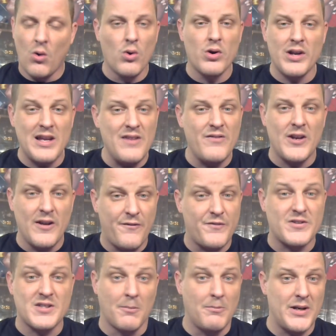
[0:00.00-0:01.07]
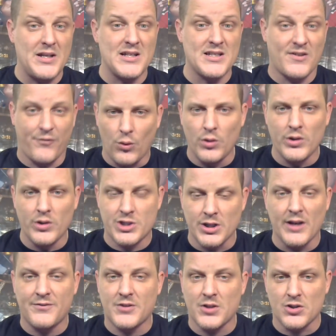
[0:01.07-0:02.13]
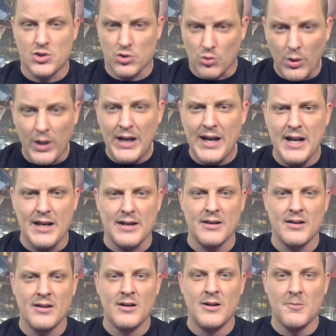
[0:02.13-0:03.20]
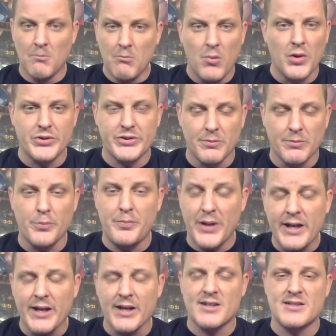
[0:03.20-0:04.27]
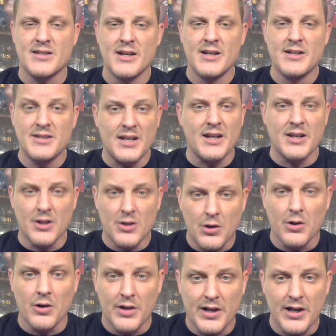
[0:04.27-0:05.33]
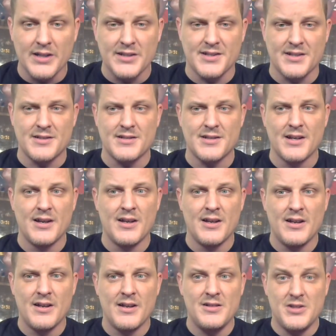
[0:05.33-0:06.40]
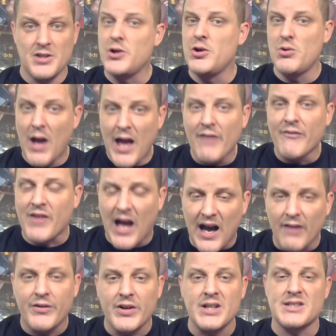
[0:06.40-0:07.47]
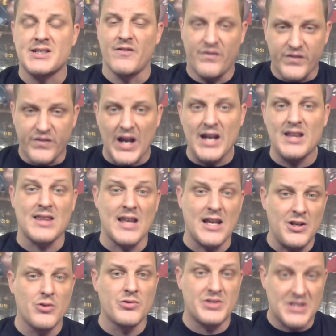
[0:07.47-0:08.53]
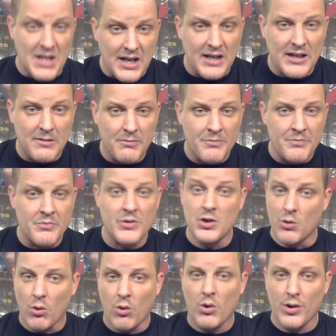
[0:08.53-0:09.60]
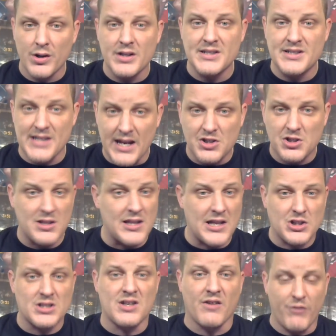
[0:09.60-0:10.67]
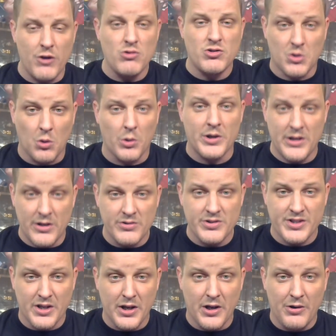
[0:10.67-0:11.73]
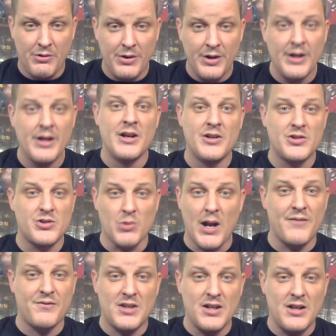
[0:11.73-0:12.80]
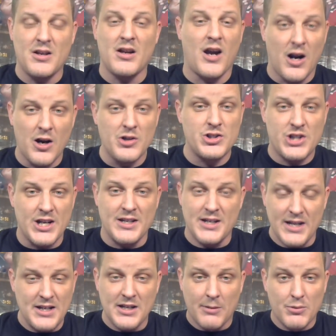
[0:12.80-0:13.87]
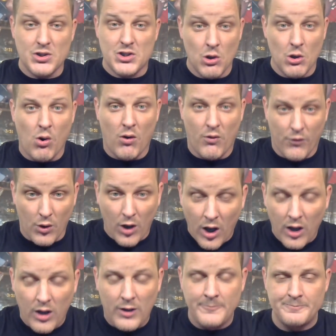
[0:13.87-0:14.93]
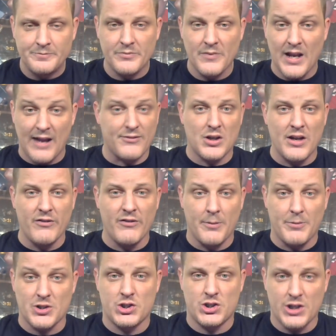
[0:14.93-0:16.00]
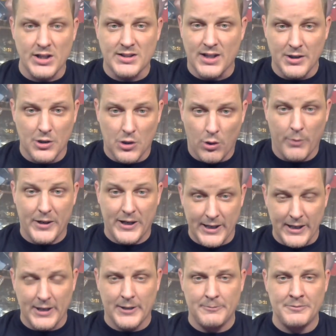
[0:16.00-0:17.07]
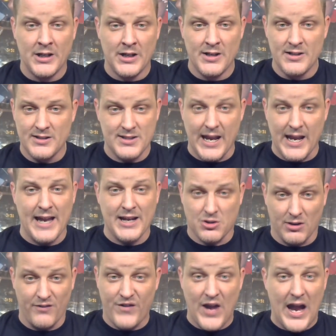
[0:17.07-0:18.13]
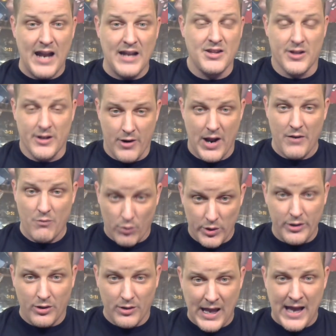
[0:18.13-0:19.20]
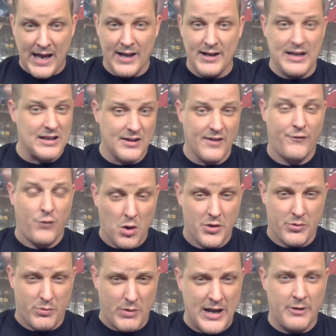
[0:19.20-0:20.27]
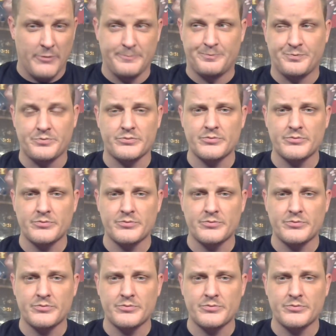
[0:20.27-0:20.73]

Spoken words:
Or even if somebody is foolish enough to trade multiple picks to get a Kirk Cousins, Do you have confidence and faith that your team, your organization that a few short years ago drafted RG Knee number 2 overall, after giving up a shit ton to go up and get him, to actually find their real guy in the 4th round,